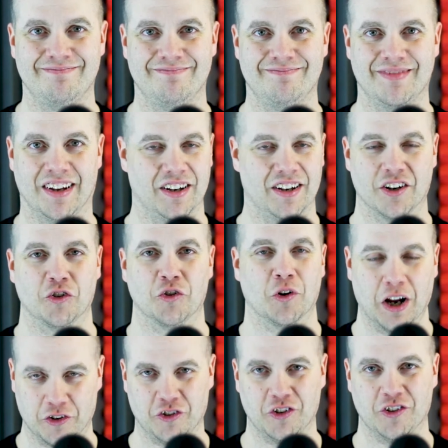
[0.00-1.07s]
Addiction or
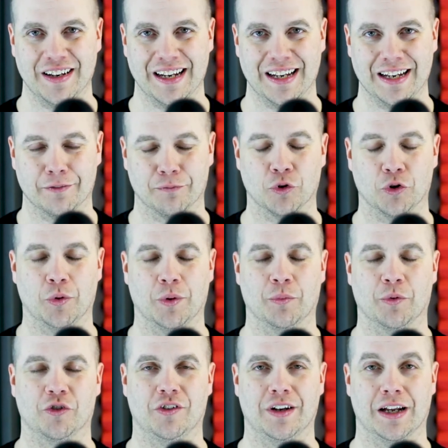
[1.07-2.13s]
not, she's an idiot for doing
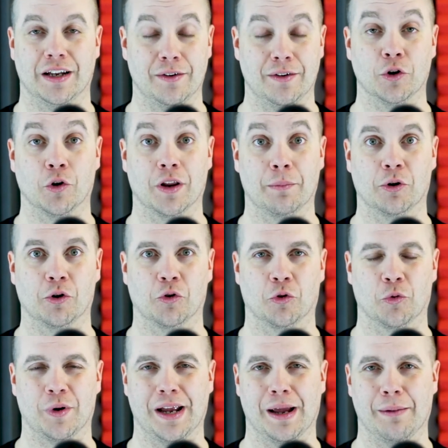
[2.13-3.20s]
what she did, even though they put her through
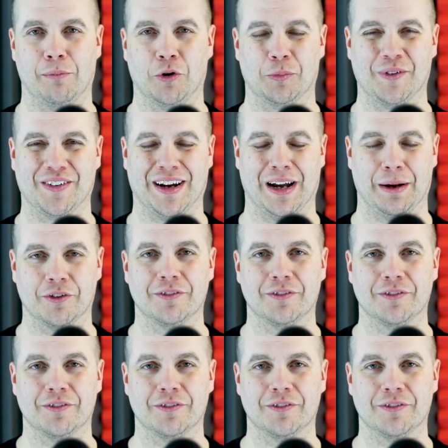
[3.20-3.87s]
rehab multiple times.